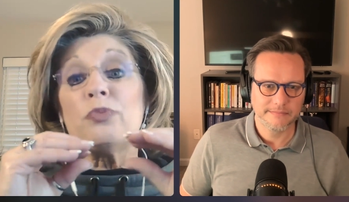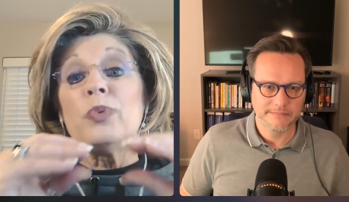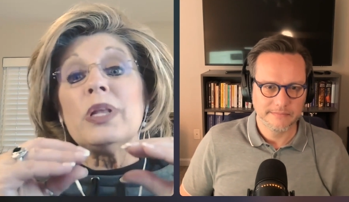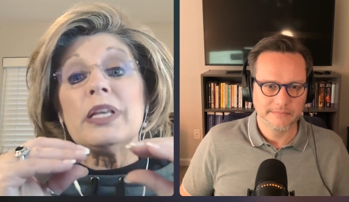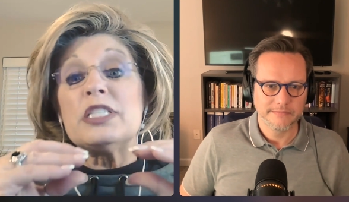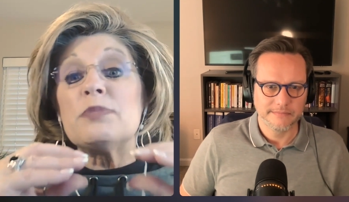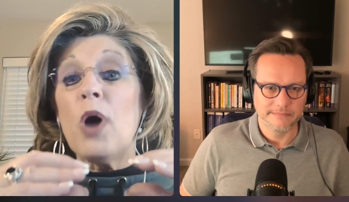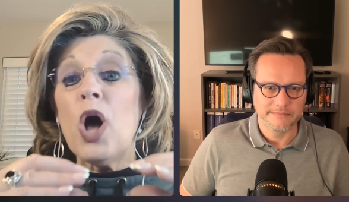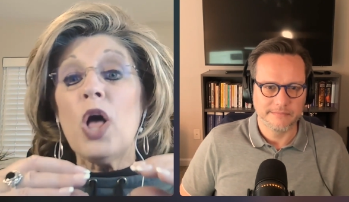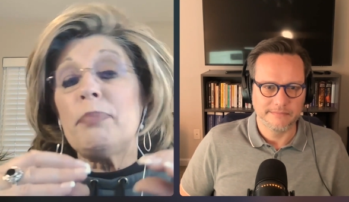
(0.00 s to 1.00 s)
Speaker 1: are really
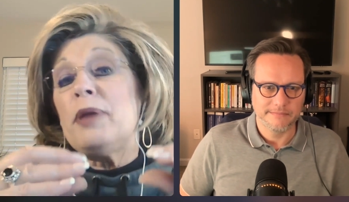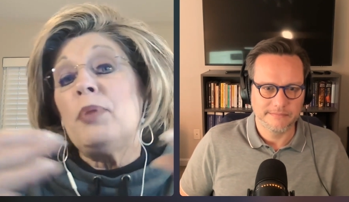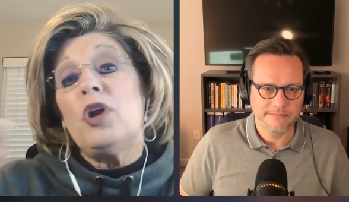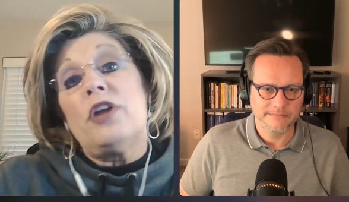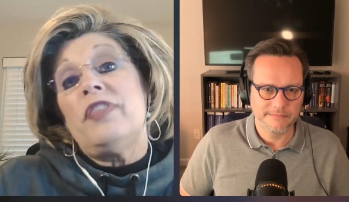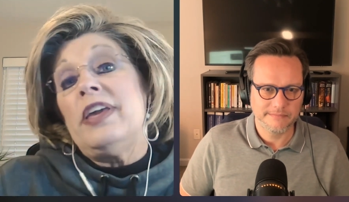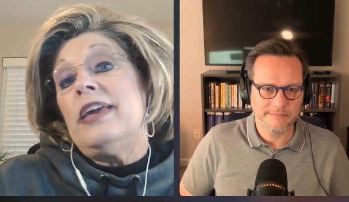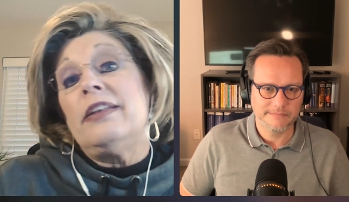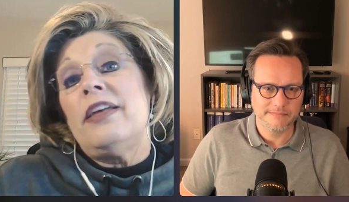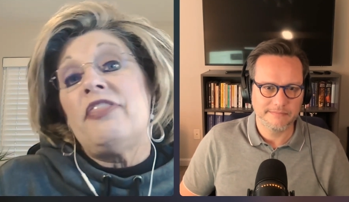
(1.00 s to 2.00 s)
small and people aren't
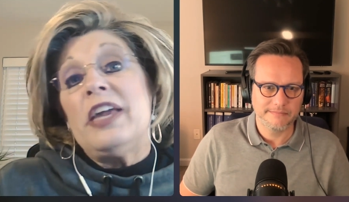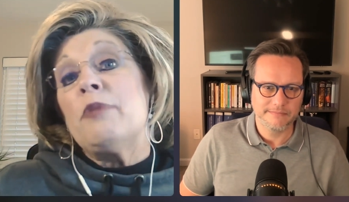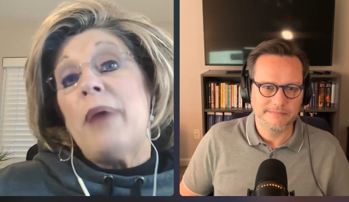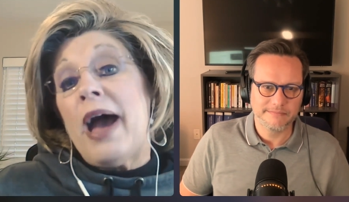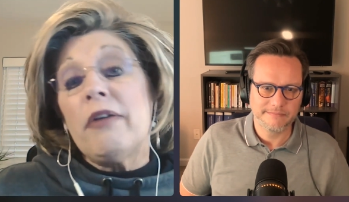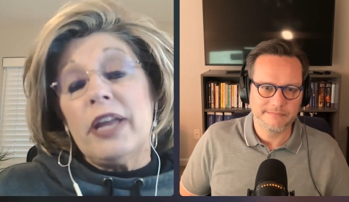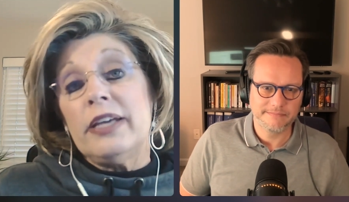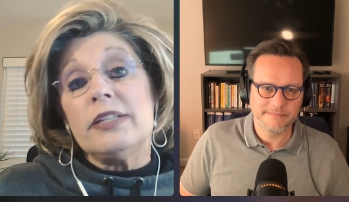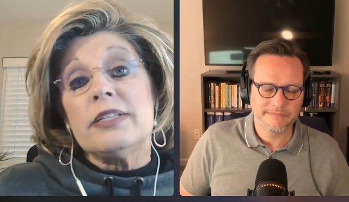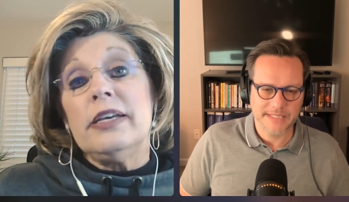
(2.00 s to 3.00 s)
thinking a thing about
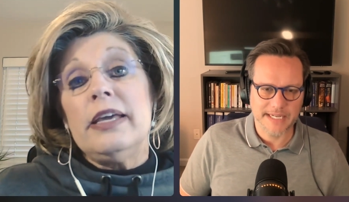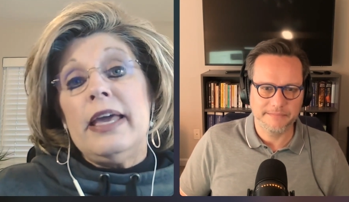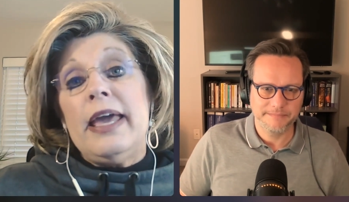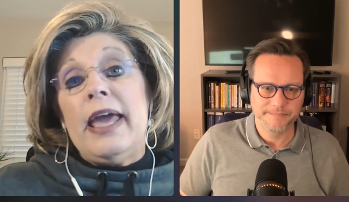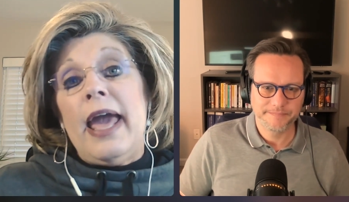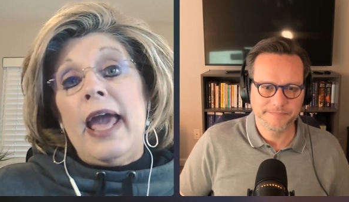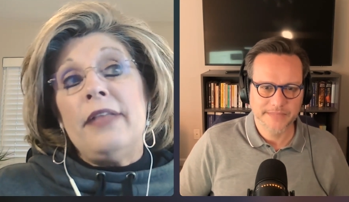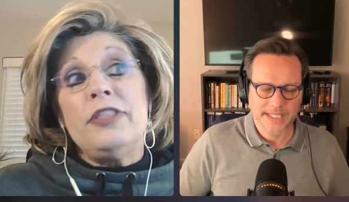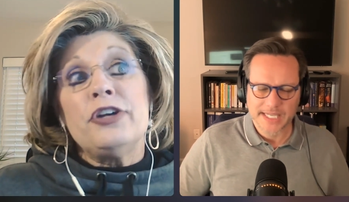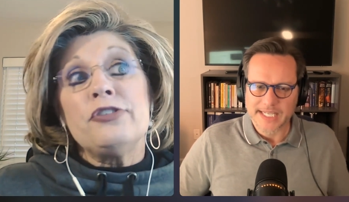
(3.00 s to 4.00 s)
it. Yeah.
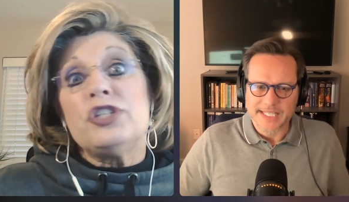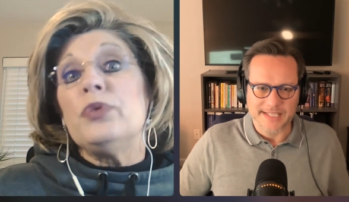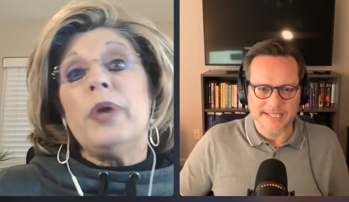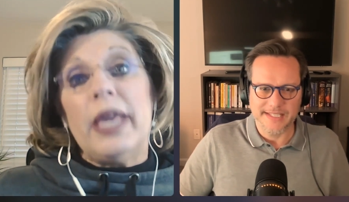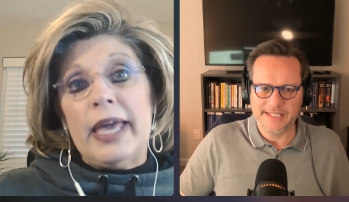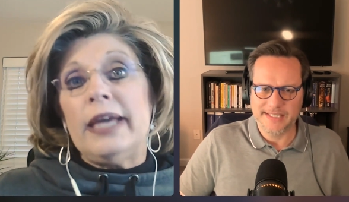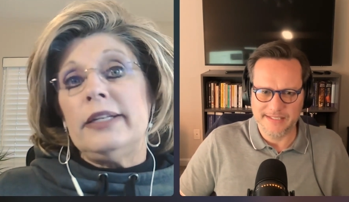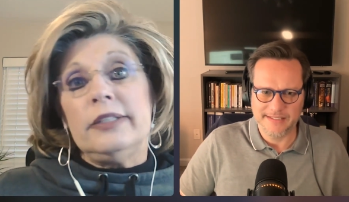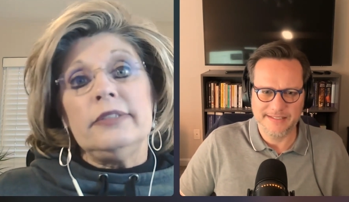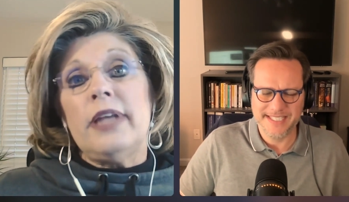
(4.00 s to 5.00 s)
And they're doing
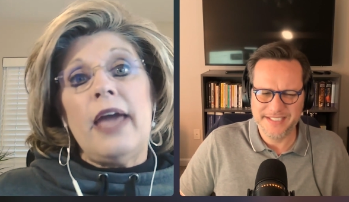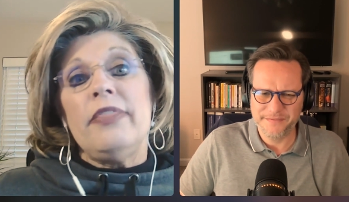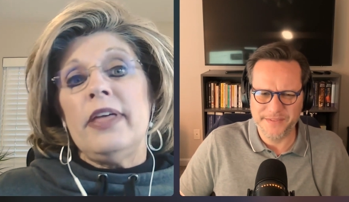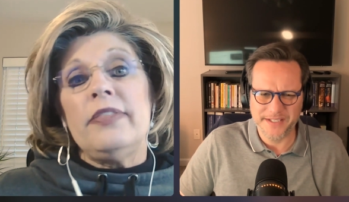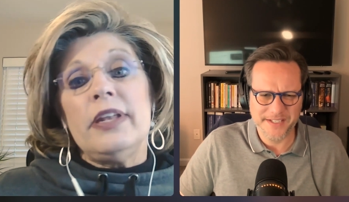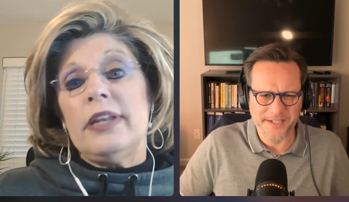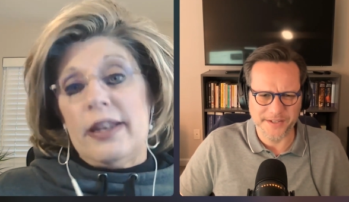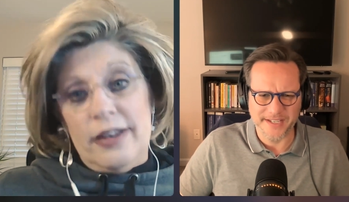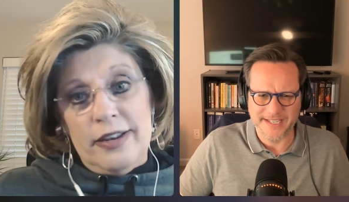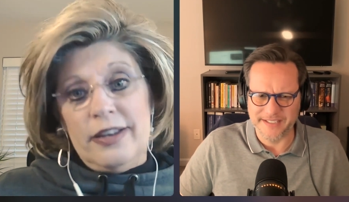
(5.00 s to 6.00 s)
it. That's and very the,
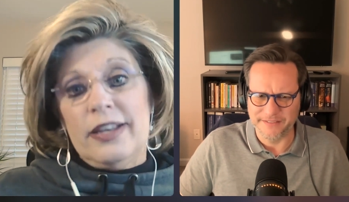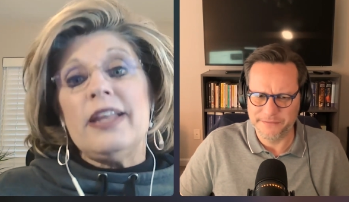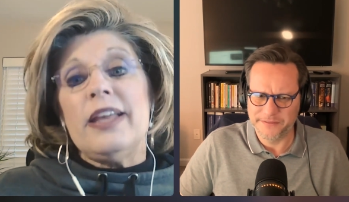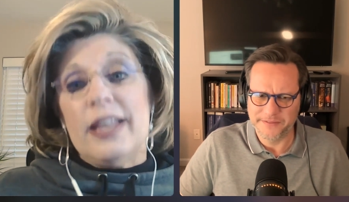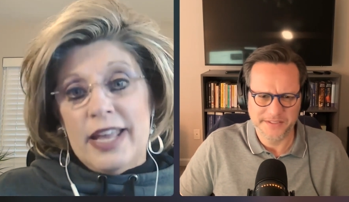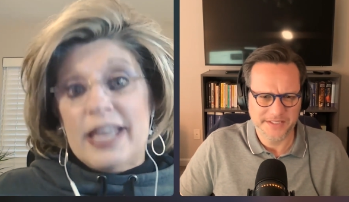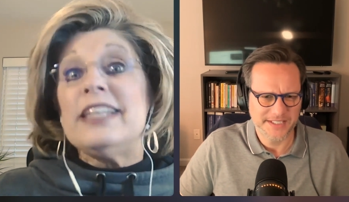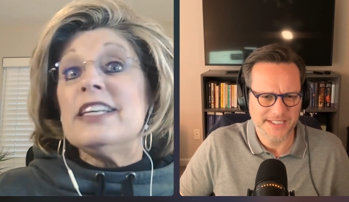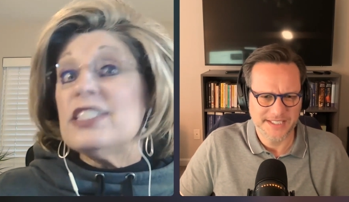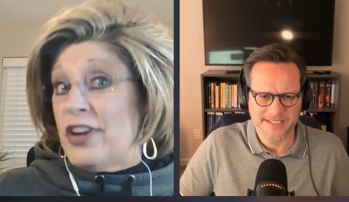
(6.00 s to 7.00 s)
Speaker 2: creative.
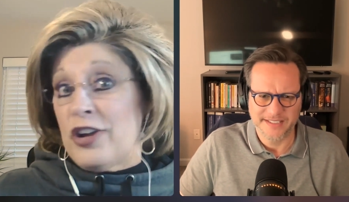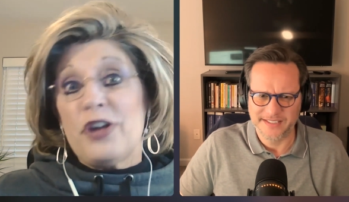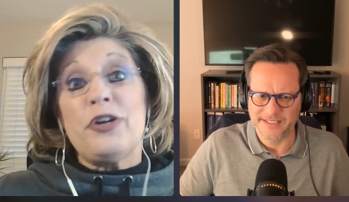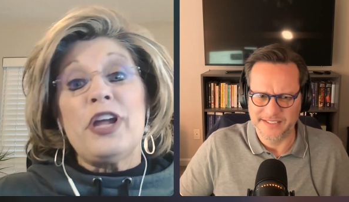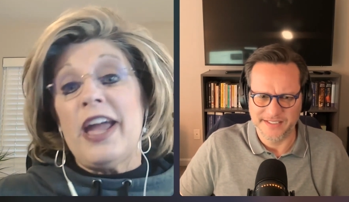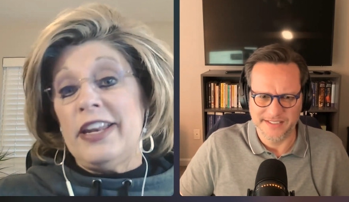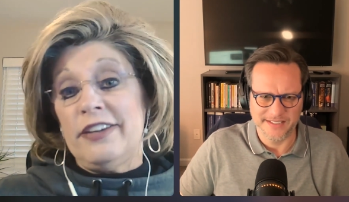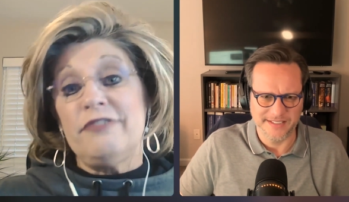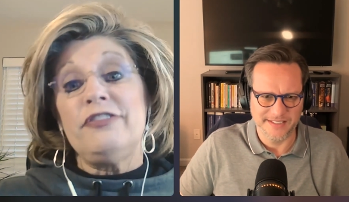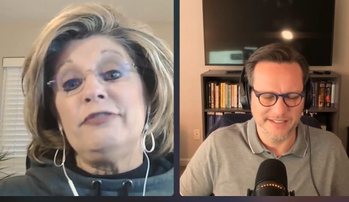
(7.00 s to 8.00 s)
Speaker 1: It is very
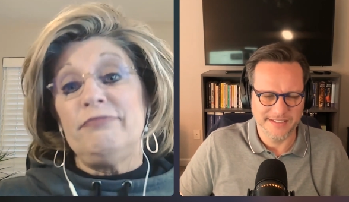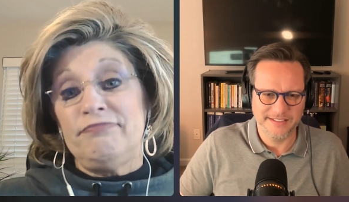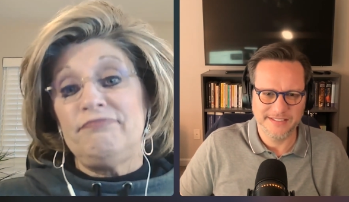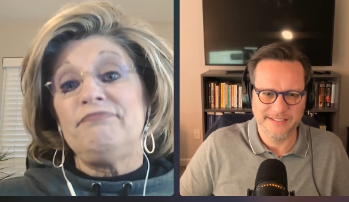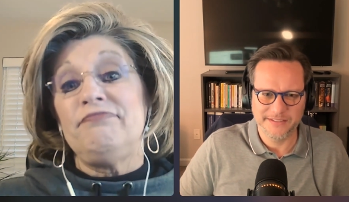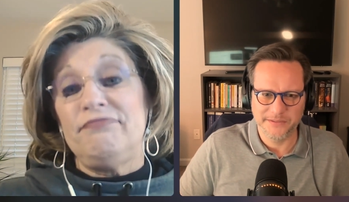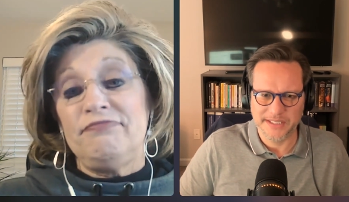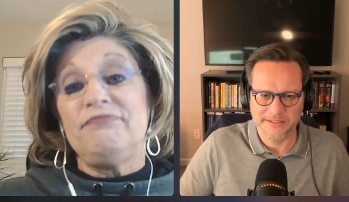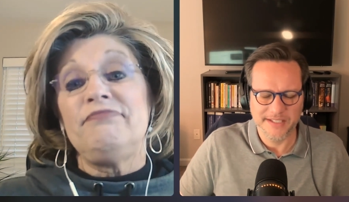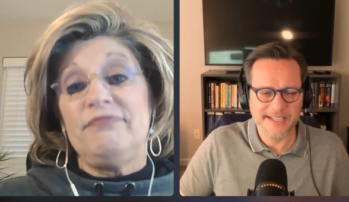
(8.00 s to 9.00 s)
creative.
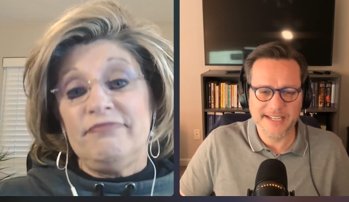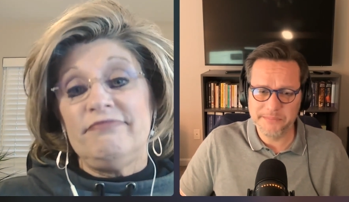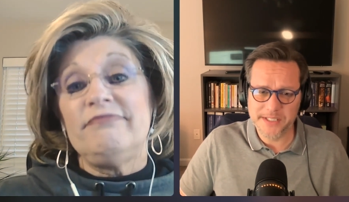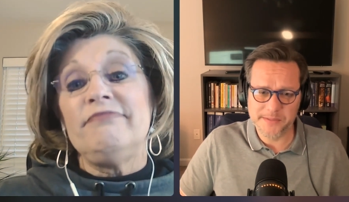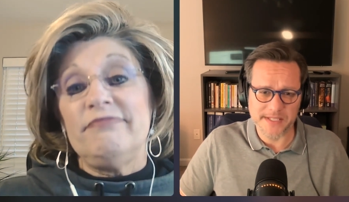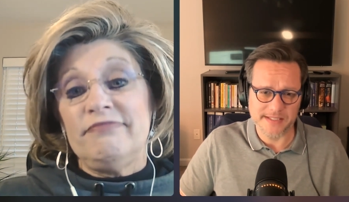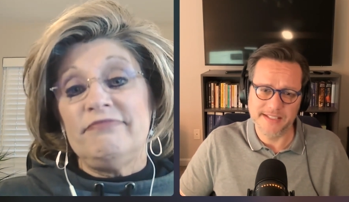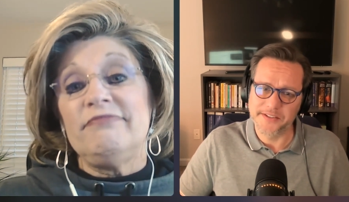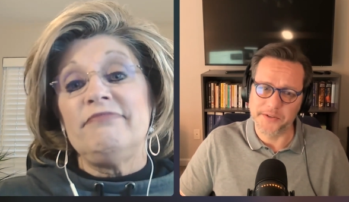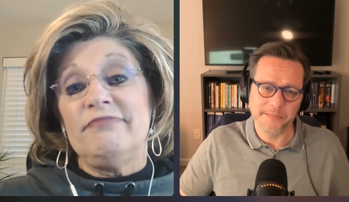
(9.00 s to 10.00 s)
Speaker 2: And I must be
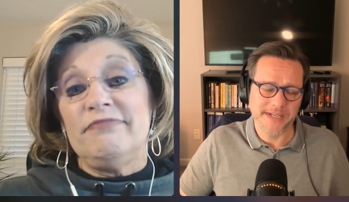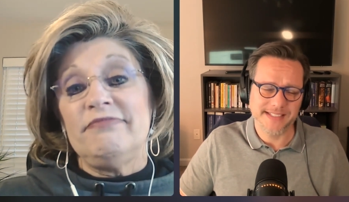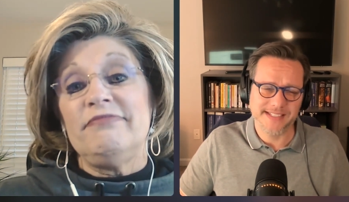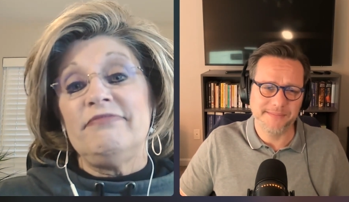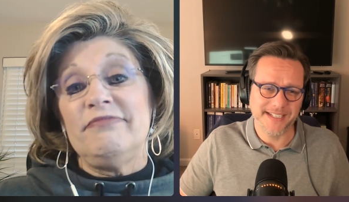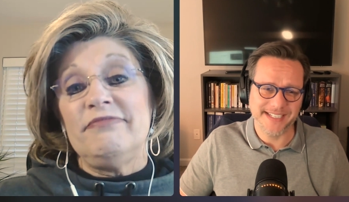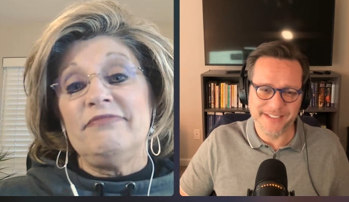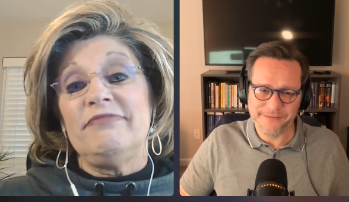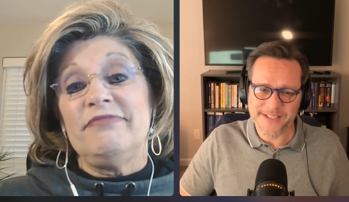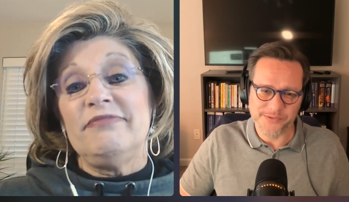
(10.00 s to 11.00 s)
cynical because I'm like,
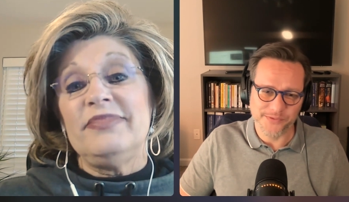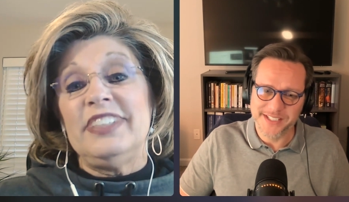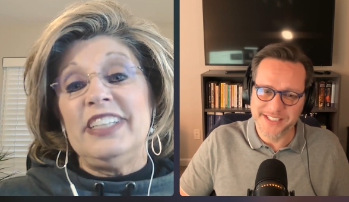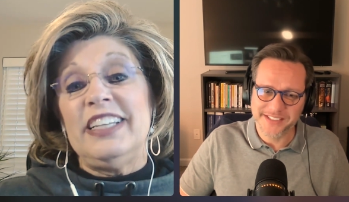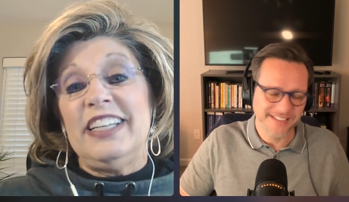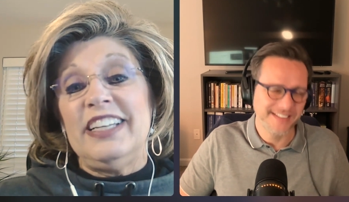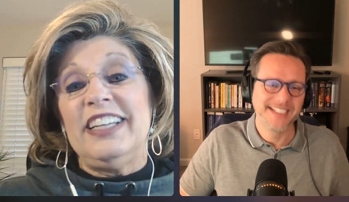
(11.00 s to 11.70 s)
if it's real,